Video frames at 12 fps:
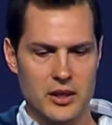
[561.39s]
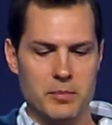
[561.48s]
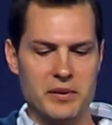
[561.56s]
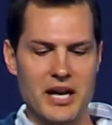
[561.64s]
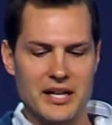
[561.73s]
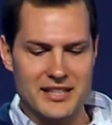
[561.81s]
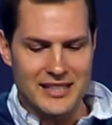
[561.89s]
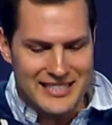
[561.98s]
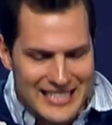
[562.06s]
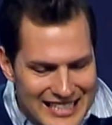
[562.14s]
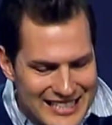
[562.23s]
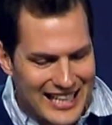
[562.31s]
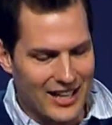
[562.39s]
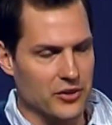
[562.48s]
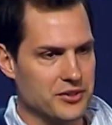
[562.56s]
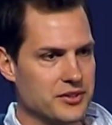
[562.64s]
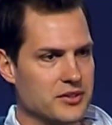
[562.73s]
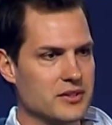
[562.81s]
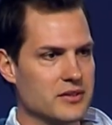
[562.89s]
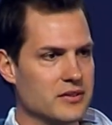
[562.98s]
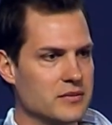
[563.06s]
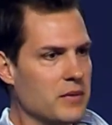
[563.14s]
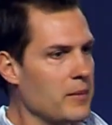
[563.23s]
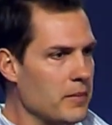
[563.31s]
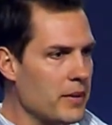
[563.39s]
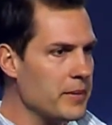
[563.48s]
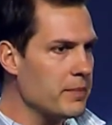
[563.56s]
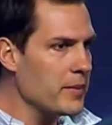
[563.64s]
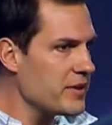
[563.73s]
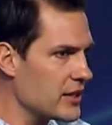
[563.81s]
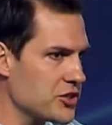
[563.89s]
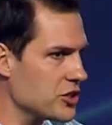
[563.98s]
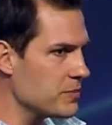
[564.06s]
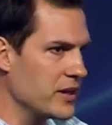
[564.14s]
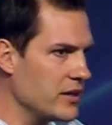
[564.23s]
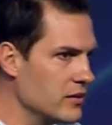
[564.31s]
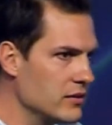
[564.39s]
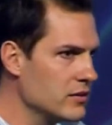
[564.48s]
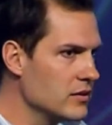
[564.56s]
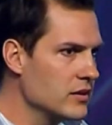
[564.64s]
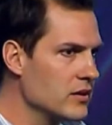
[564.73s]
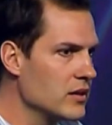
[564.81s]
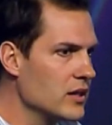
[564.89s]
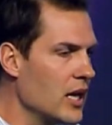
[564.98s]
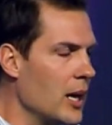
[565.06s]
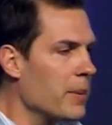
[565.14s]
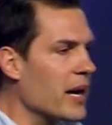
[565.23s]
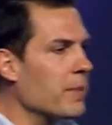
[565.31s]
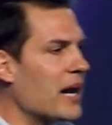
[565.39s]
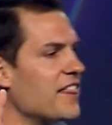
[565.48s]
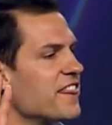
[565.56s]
but not the details. Maybe, maybe that's just me. But, but I